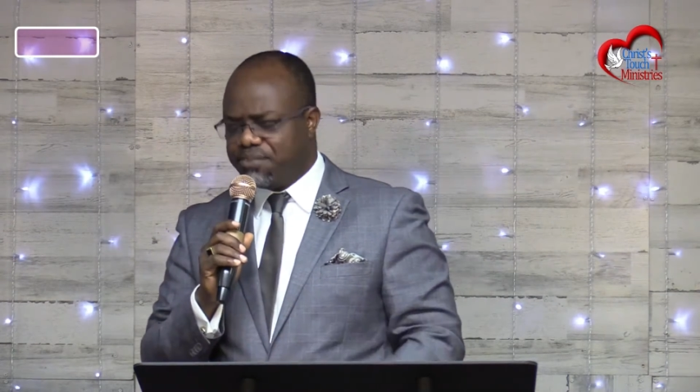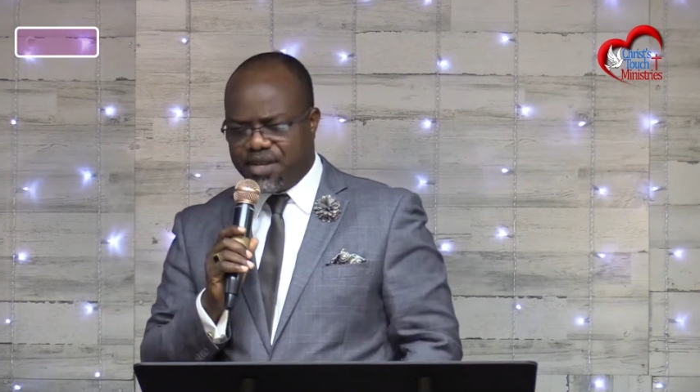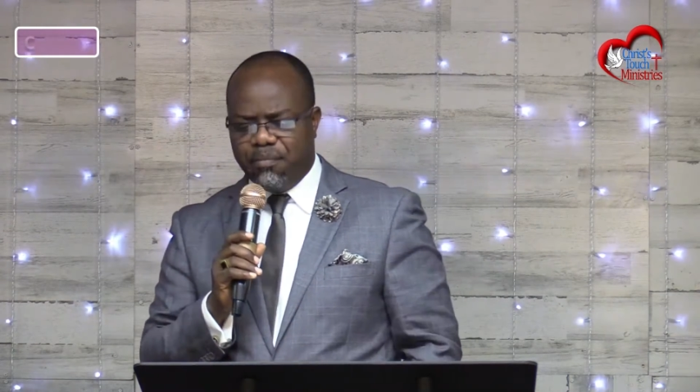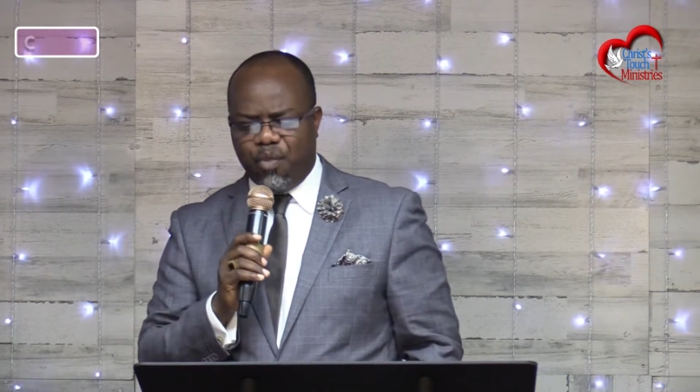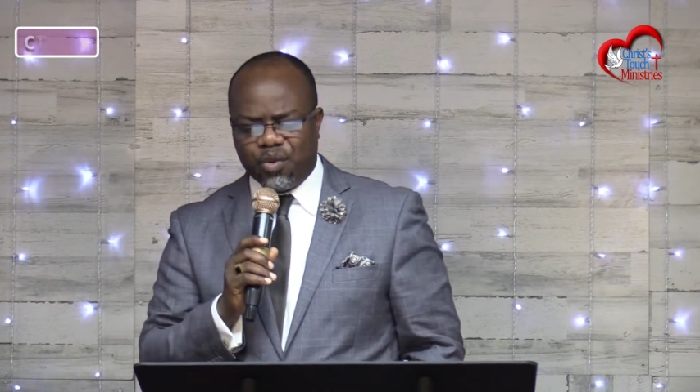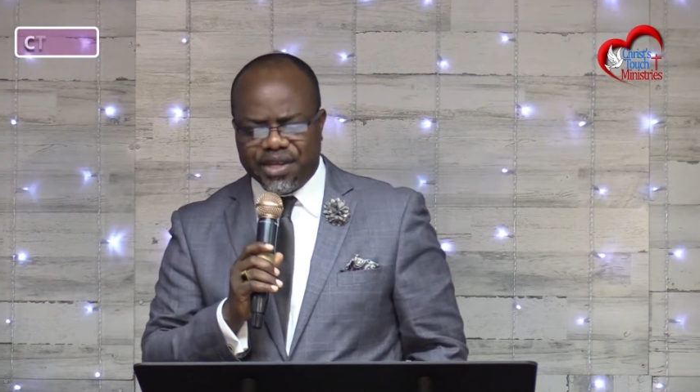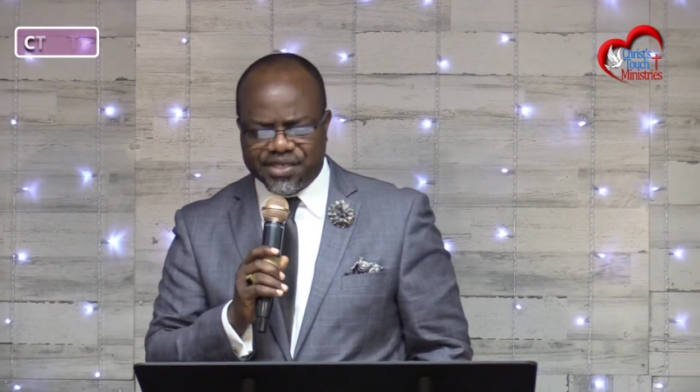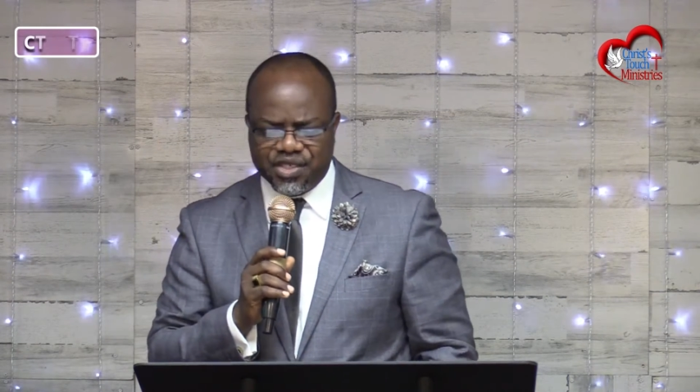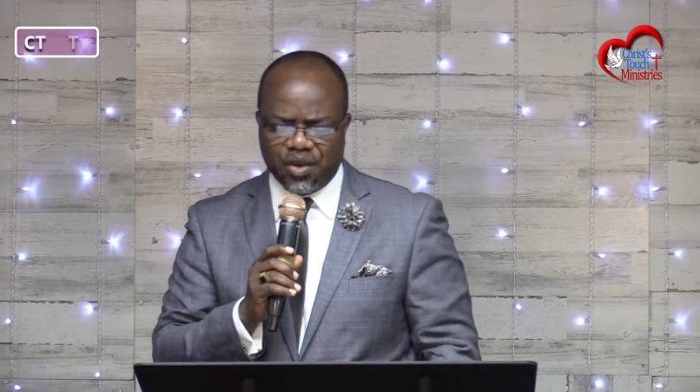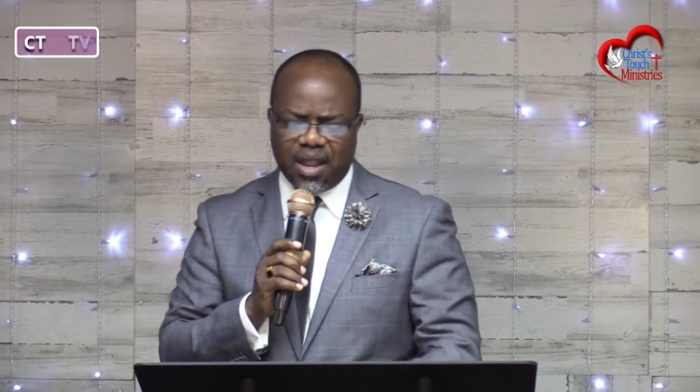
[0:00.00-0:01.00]
saying
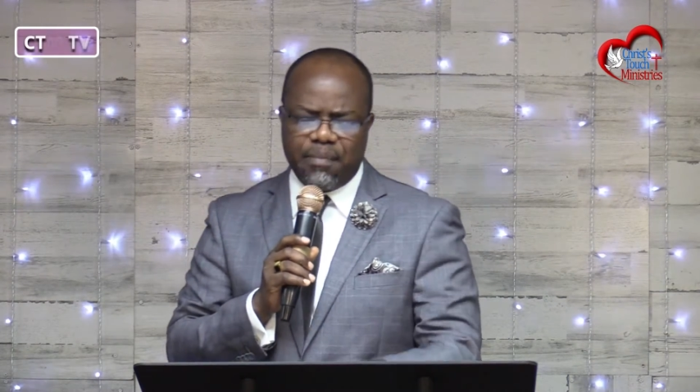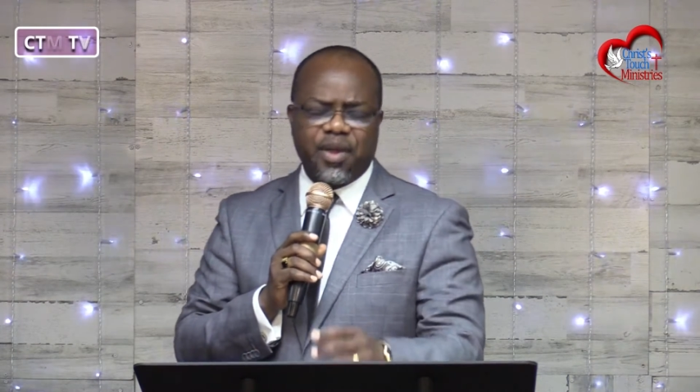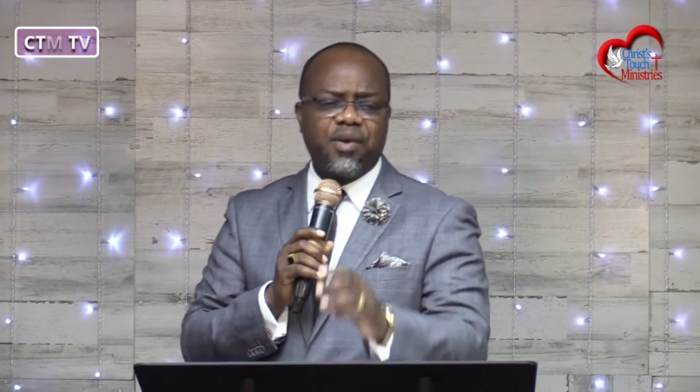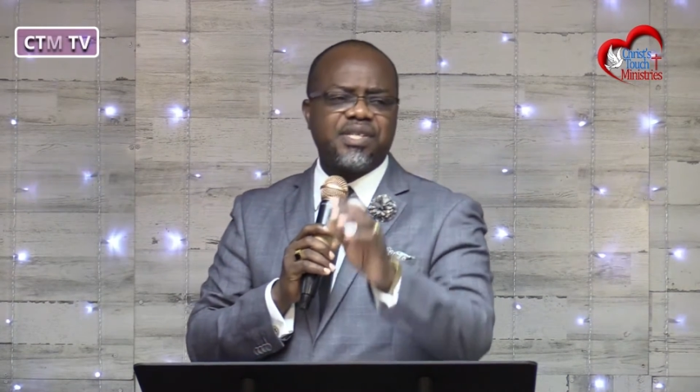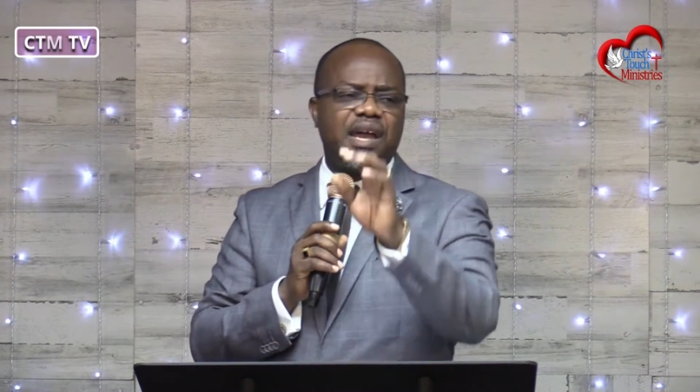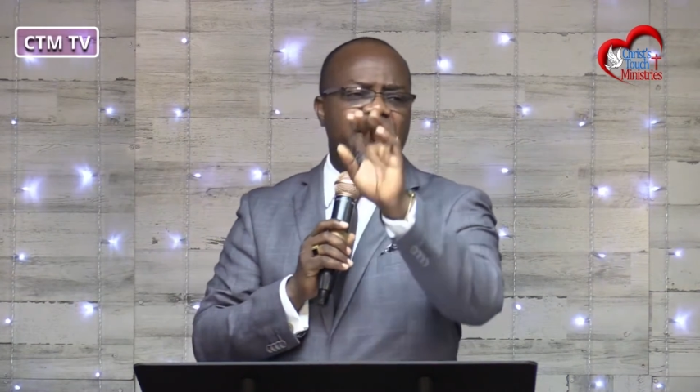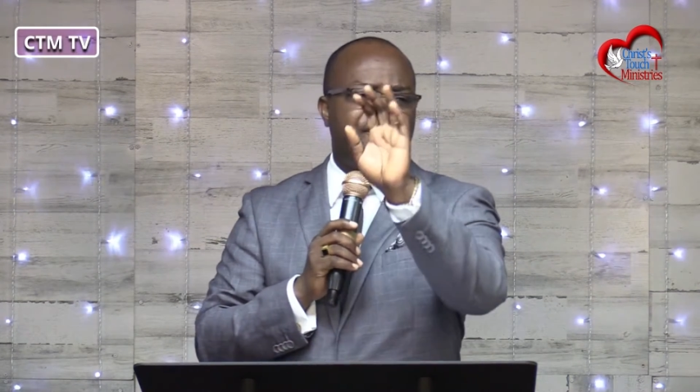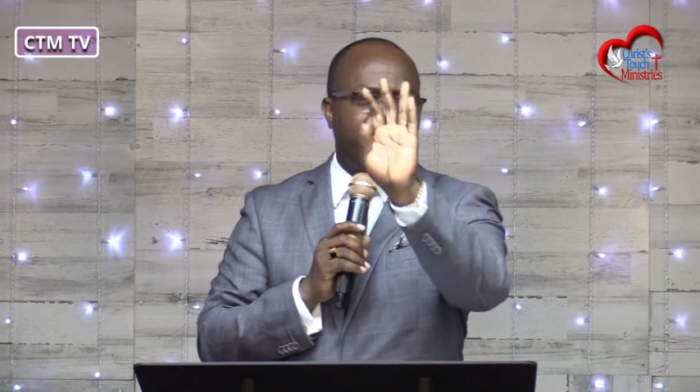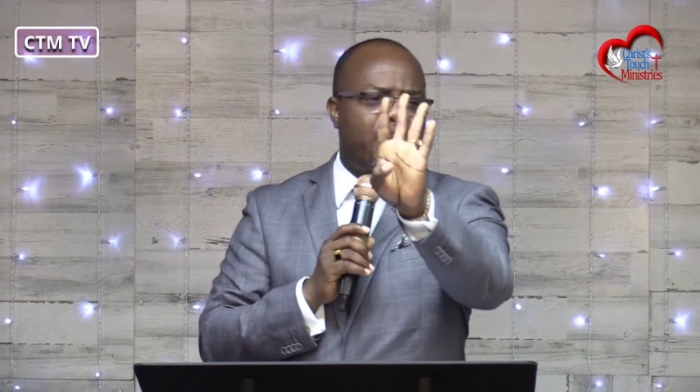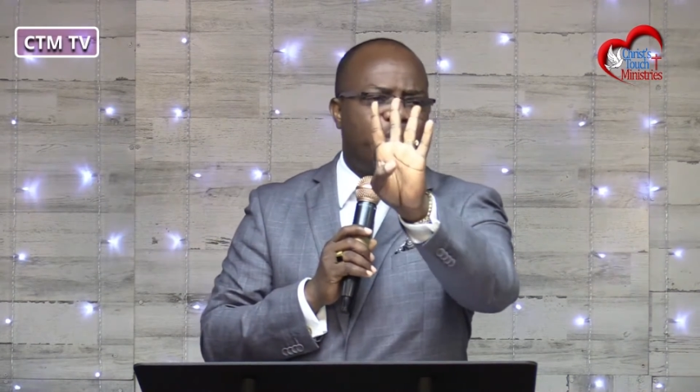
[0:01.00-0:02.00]
mothers in your life because I have
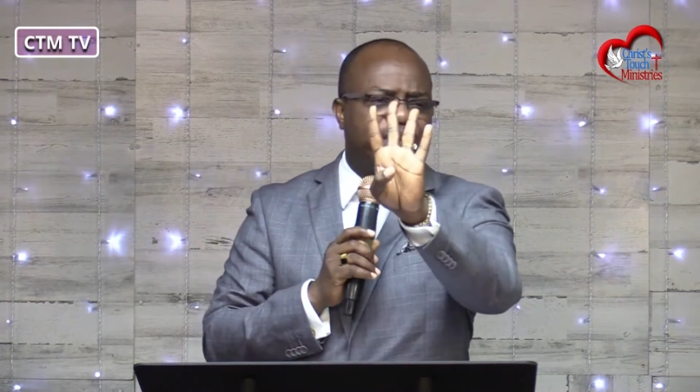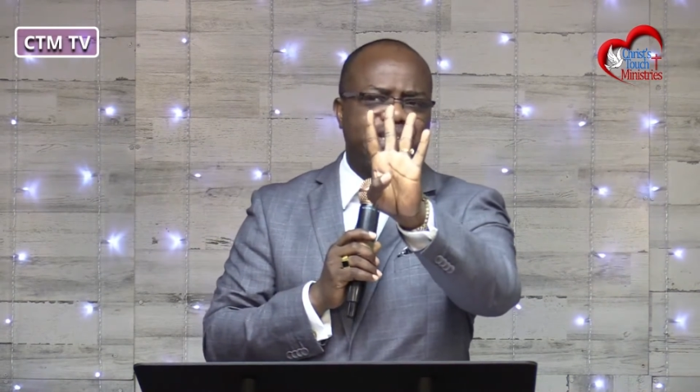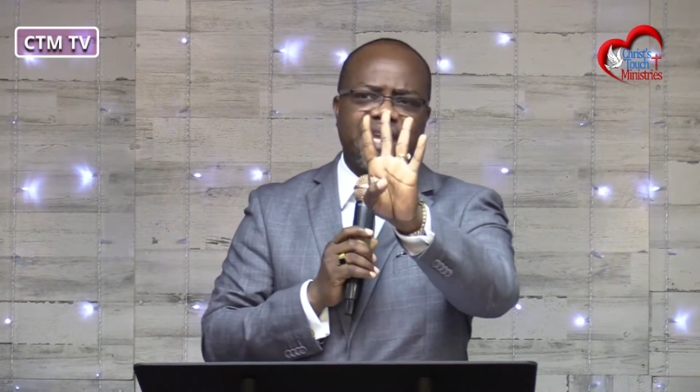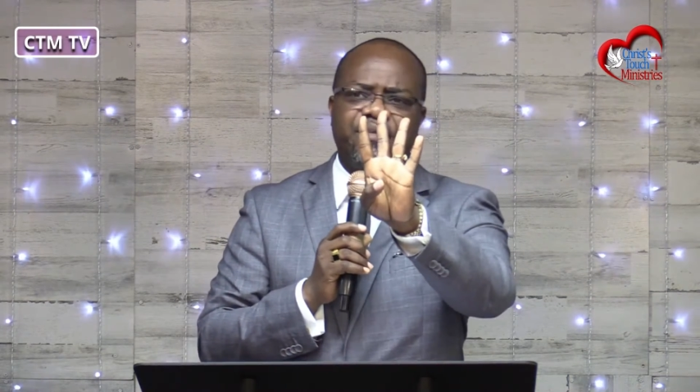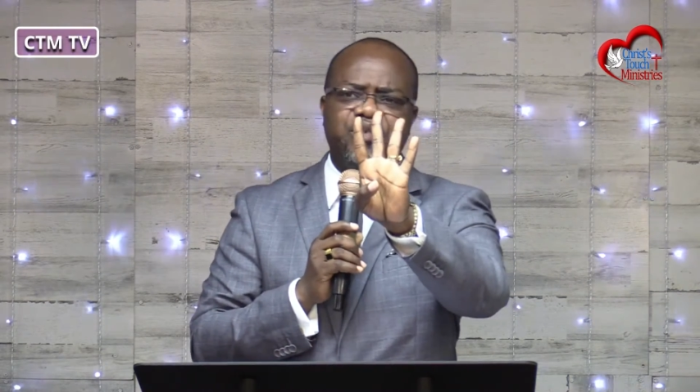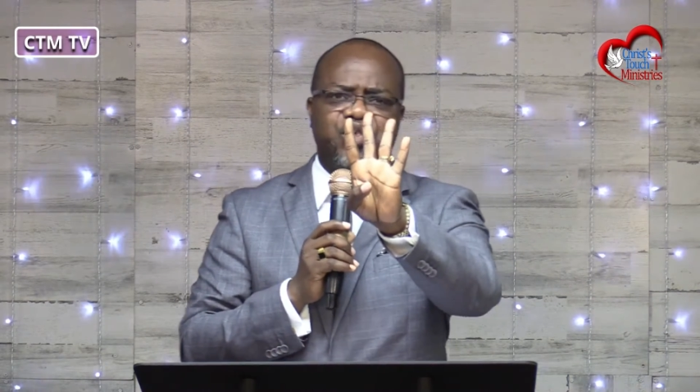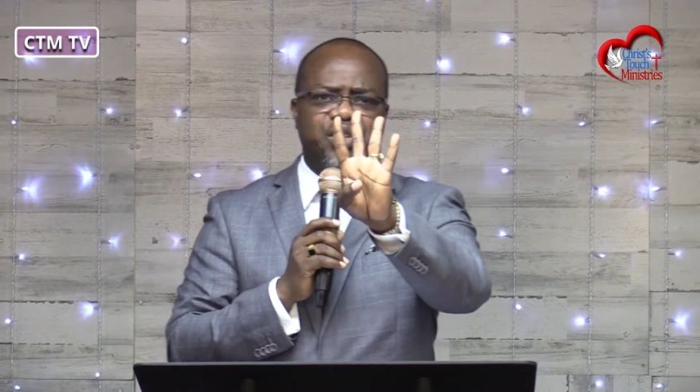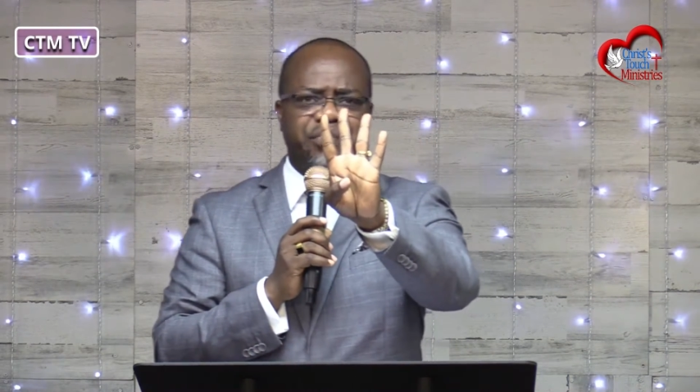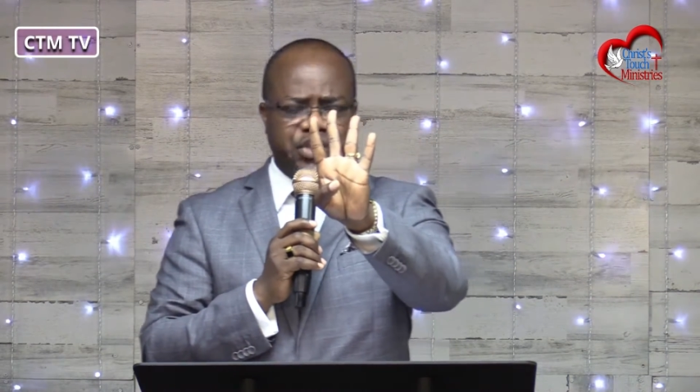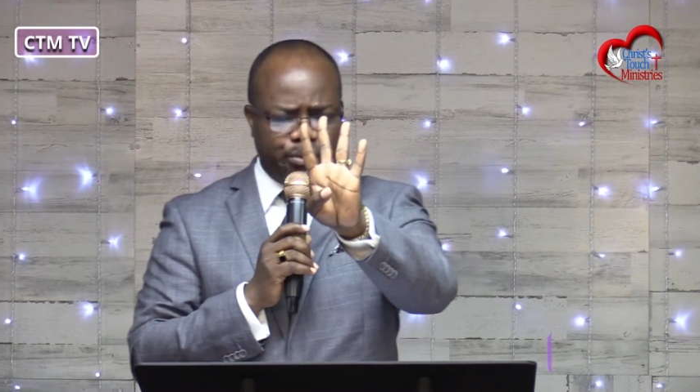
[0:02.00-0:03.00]
four mothers I want to
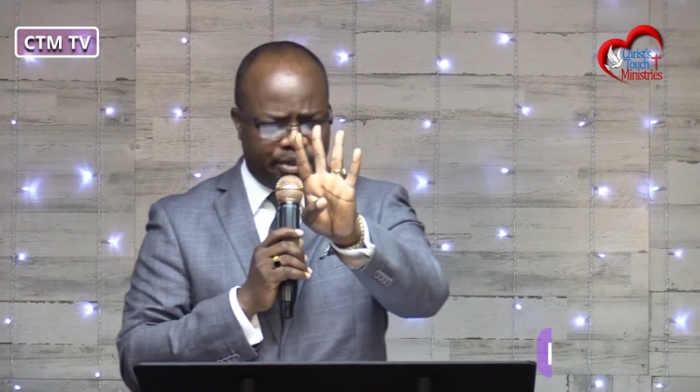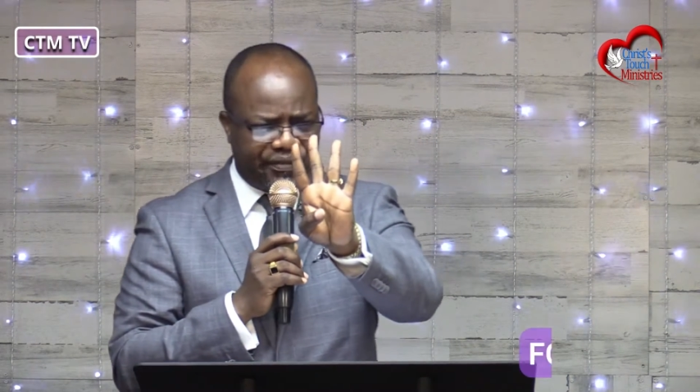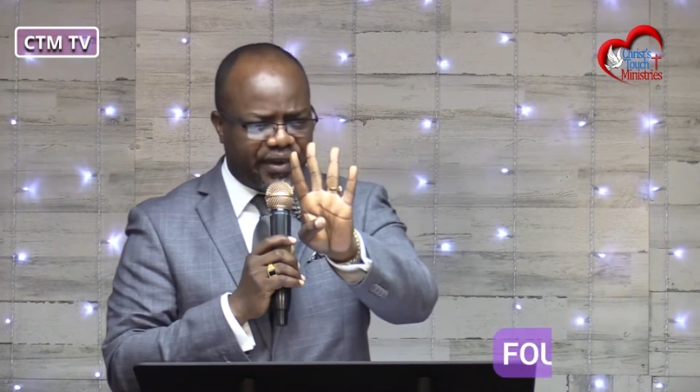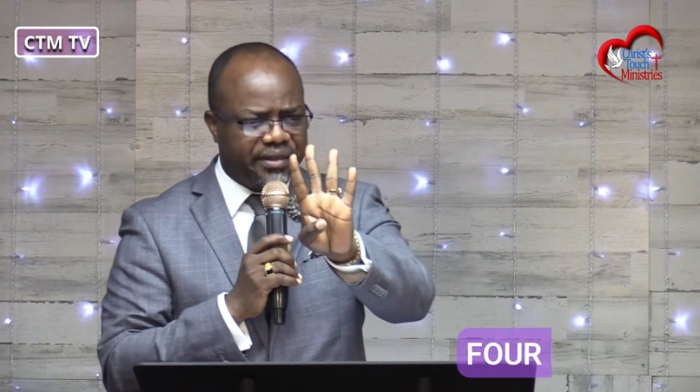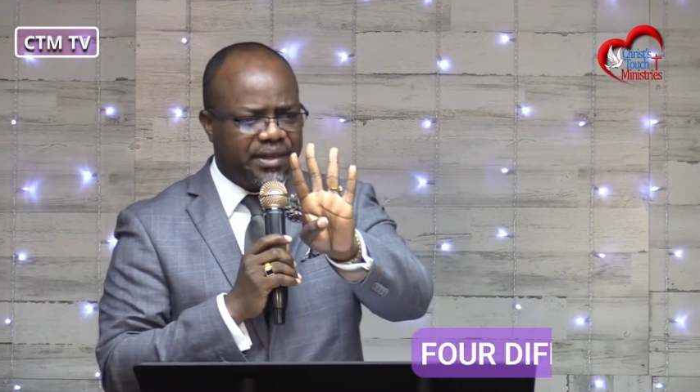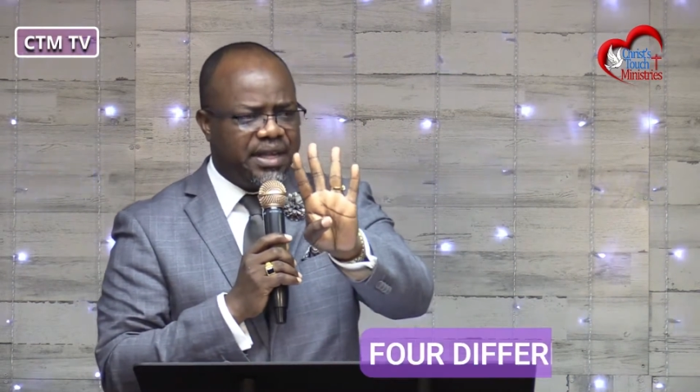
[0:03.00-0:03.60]
share with you briefly.